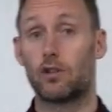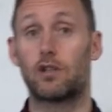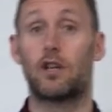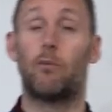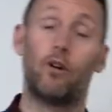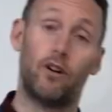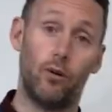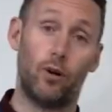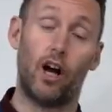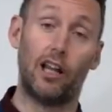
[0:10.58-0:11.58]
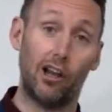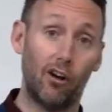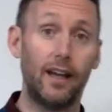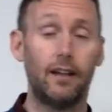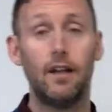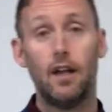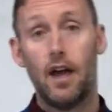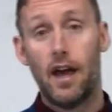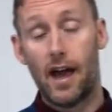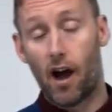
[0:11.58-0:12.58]
courses that we're doing online.
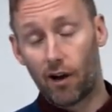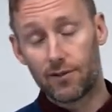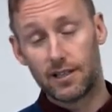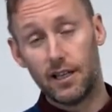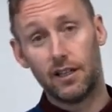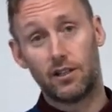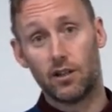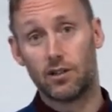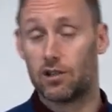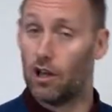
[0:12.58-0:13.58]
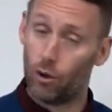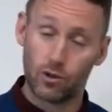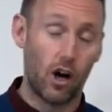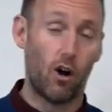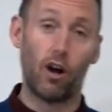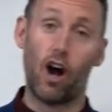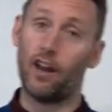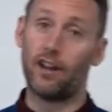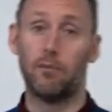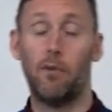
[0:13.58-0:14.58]
Obviously, there's loads going
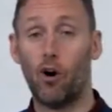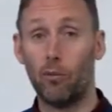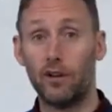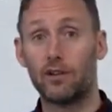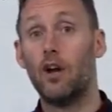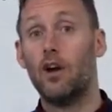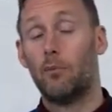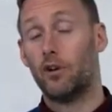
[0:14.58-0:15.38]
on at the moment,